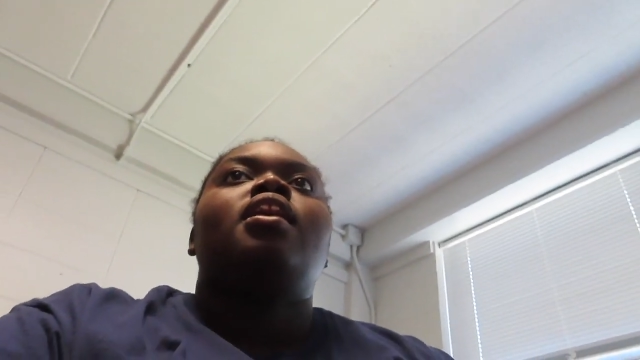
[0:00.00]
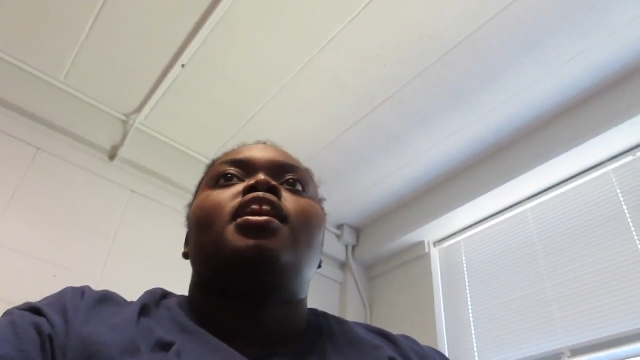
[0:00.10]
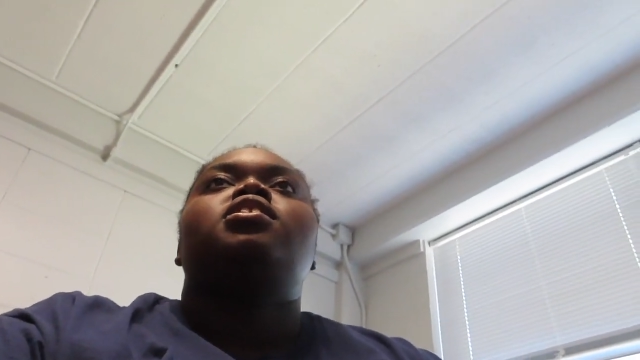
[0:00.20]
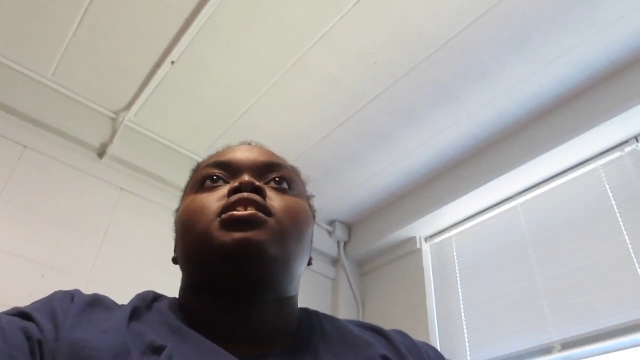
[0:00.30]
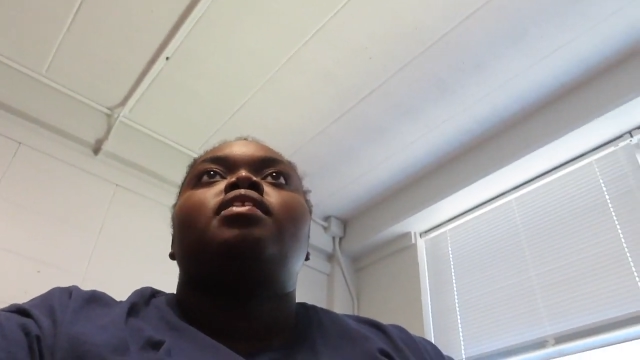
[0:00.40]

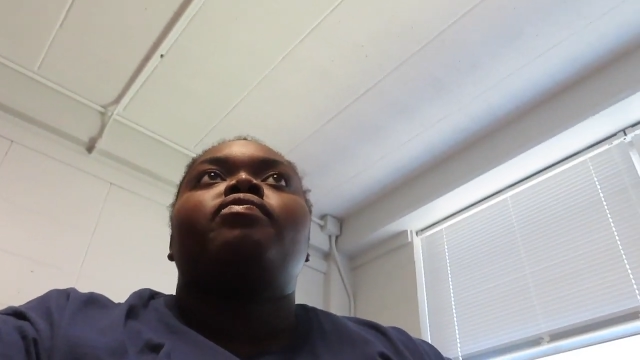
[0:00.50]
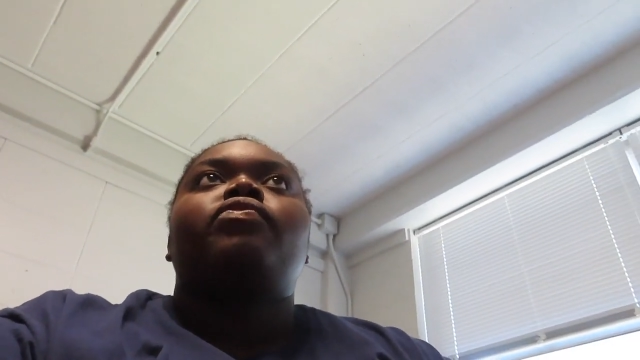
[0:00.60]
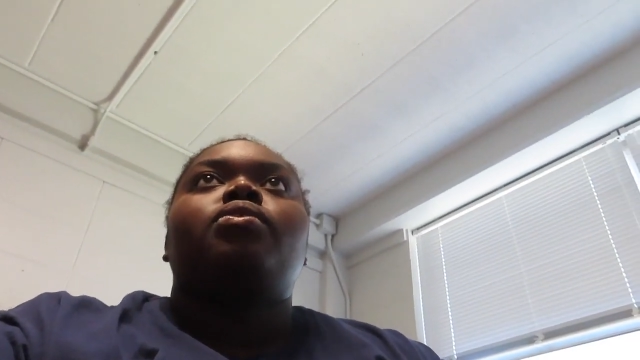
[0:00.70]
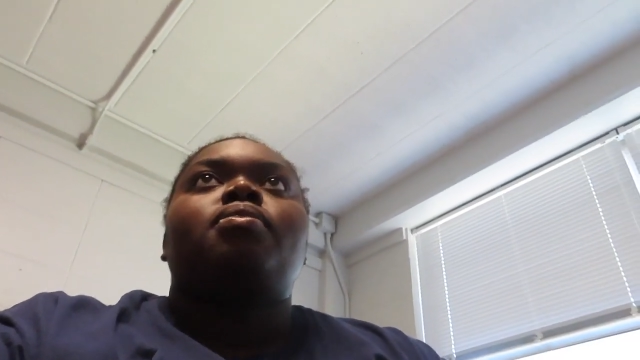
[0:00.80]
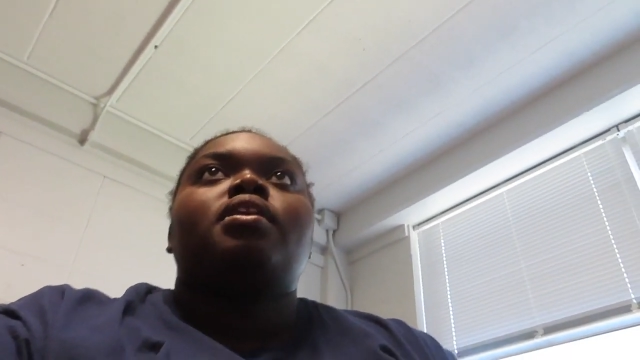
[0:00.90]
I just have a
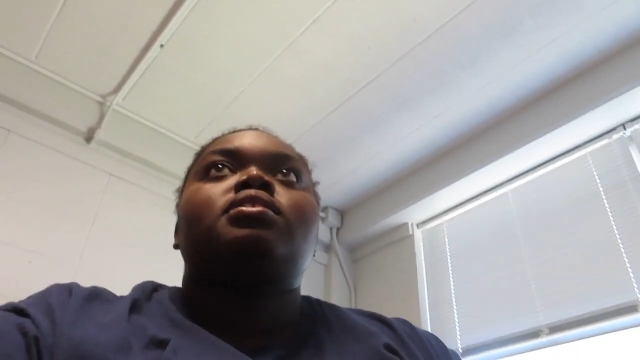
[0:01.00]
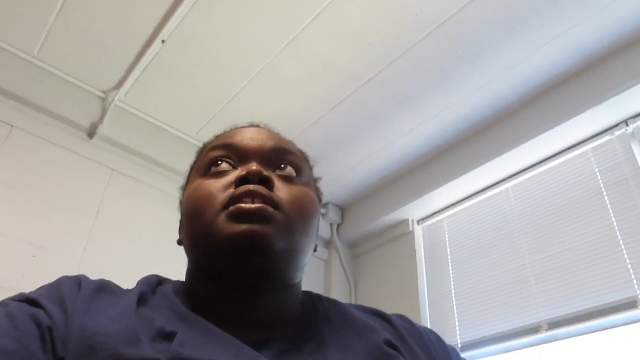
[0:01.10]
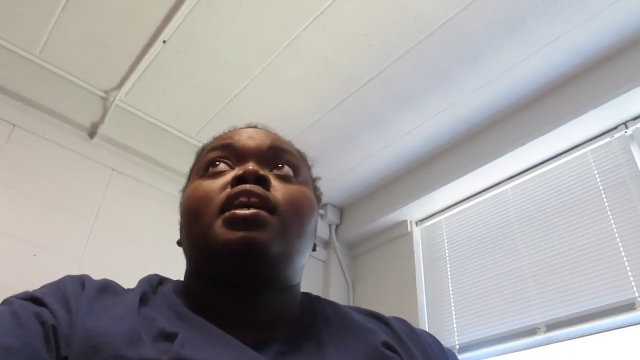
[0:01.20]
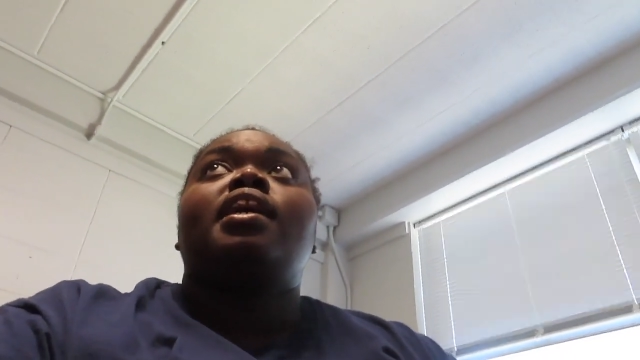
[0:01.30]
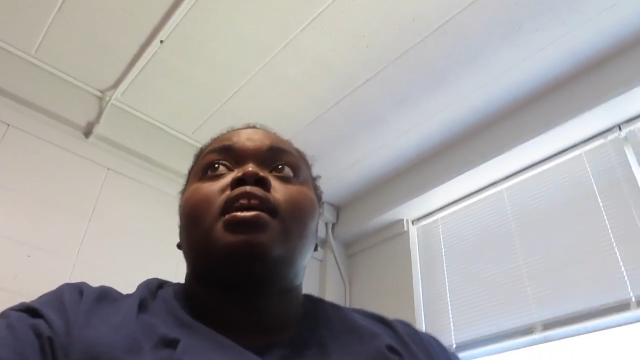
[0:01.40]
few things
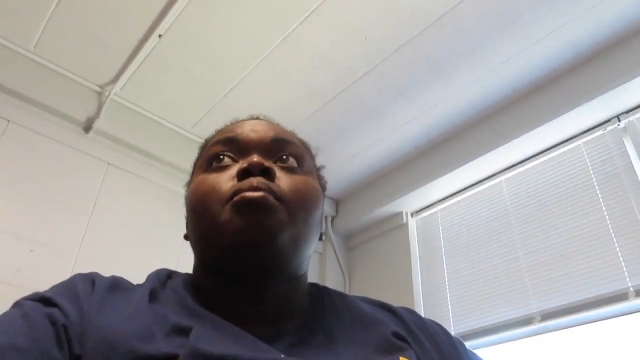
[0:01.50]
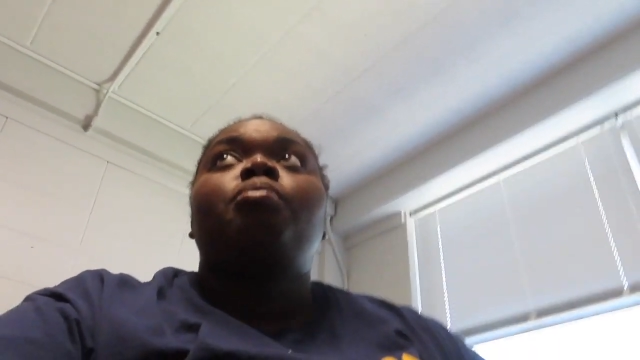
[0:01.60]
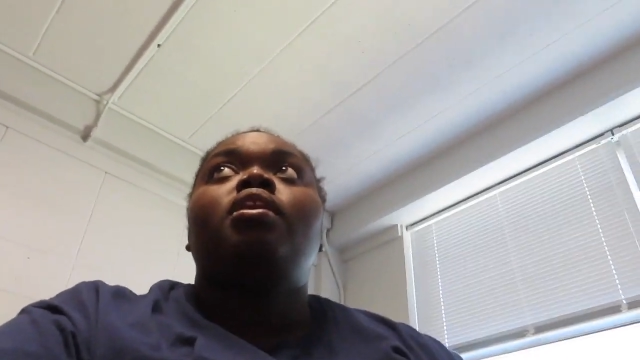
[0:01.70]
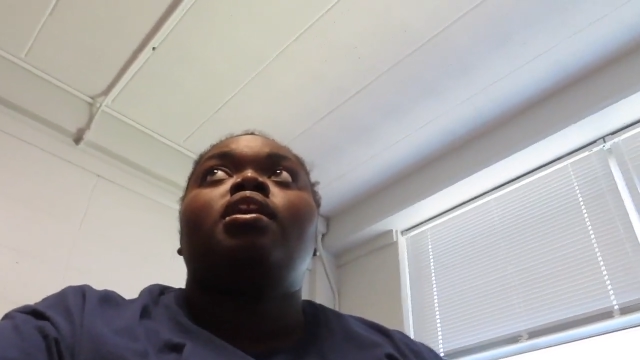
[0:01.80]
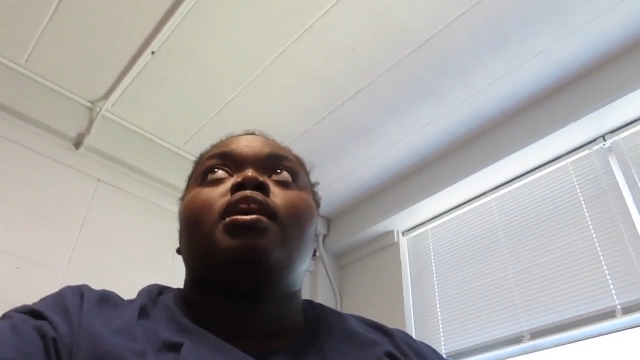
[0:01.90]
to hang up,
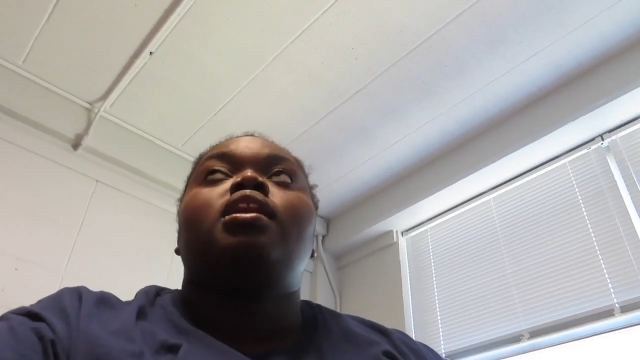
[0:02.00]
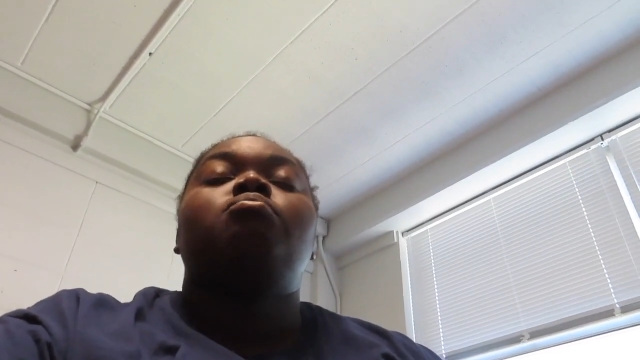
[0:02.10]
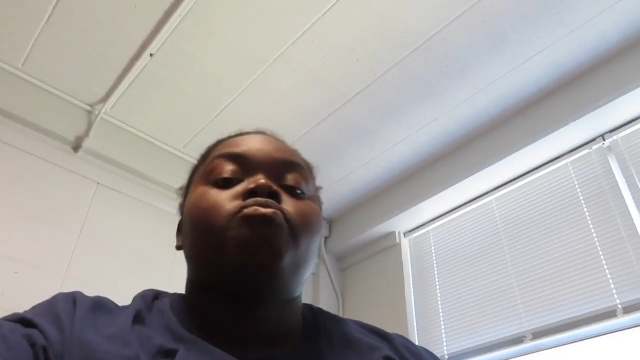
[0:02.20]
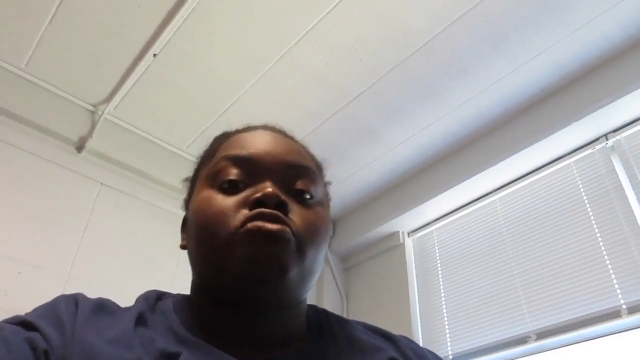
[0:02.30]
and I'm